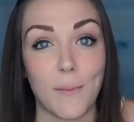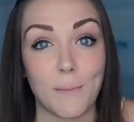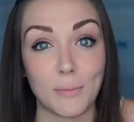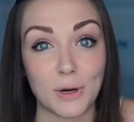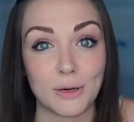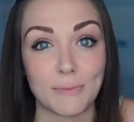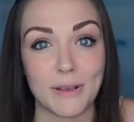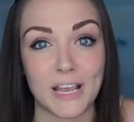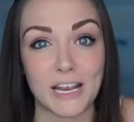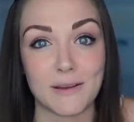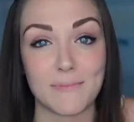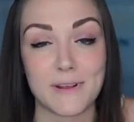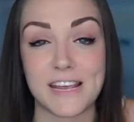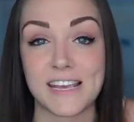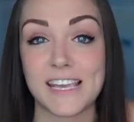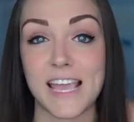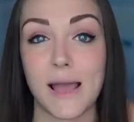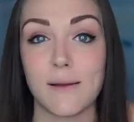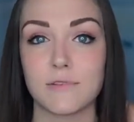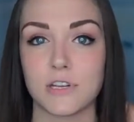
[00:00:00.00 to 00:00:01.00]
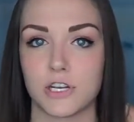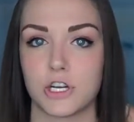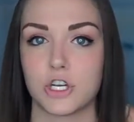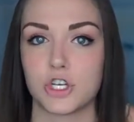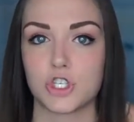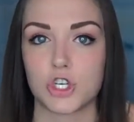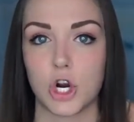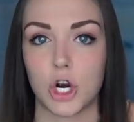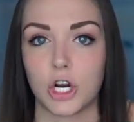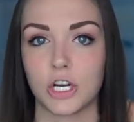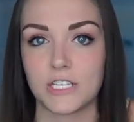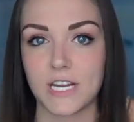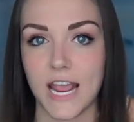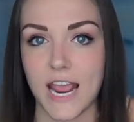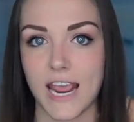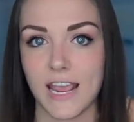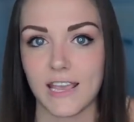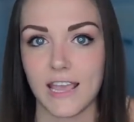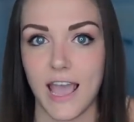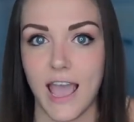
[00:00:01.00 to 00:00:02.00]
a mermaid being kept in a shark
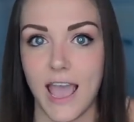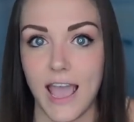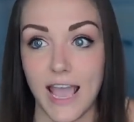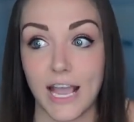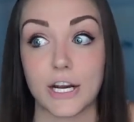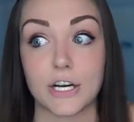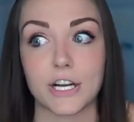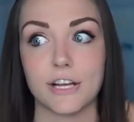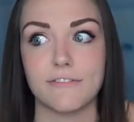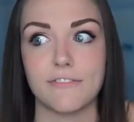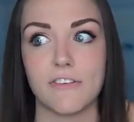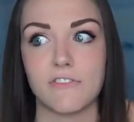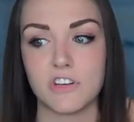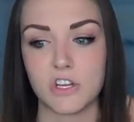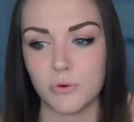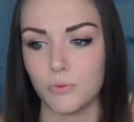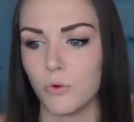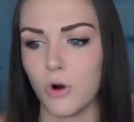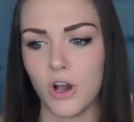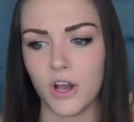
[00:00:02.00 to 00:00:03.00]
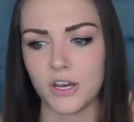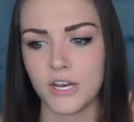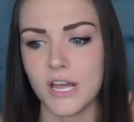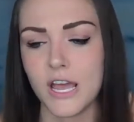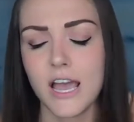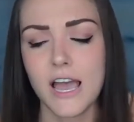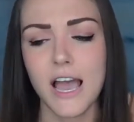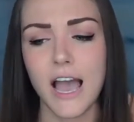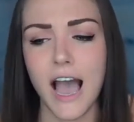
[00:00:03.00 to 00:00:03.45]
tank at Area 51.